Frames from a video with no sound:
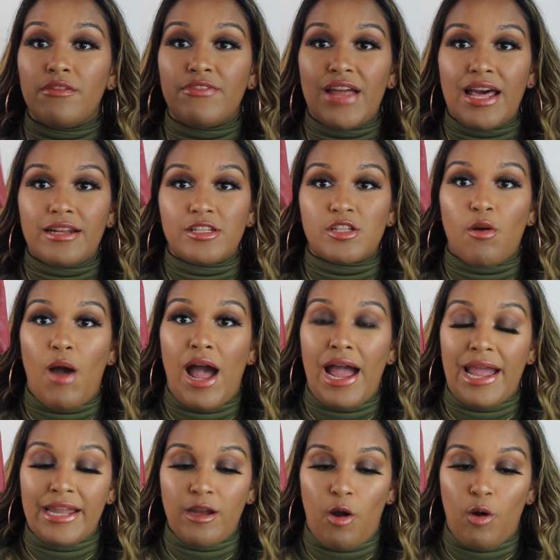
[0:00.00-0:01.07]
that. So
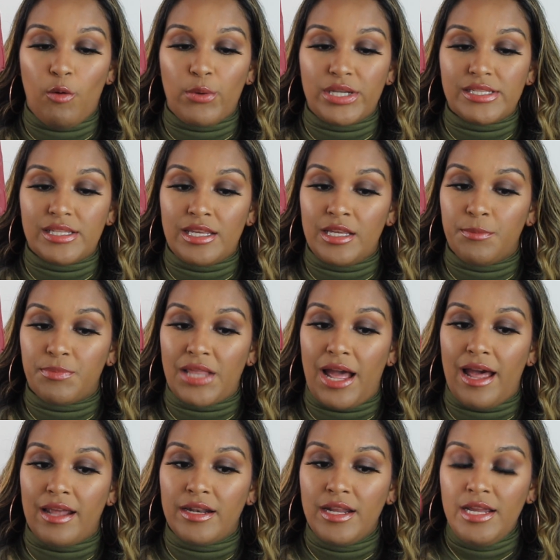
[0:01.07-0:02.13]
I always keep
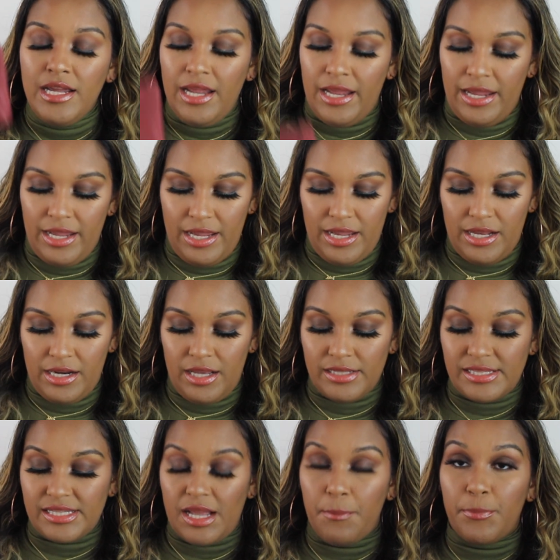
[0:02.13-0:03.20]
that in a
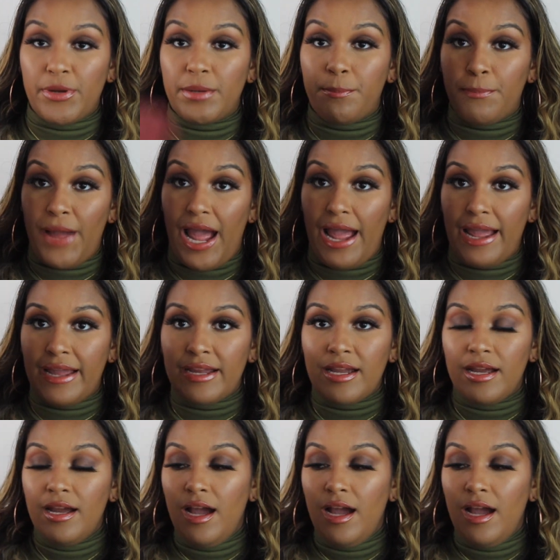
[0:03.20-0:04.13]
separate bag.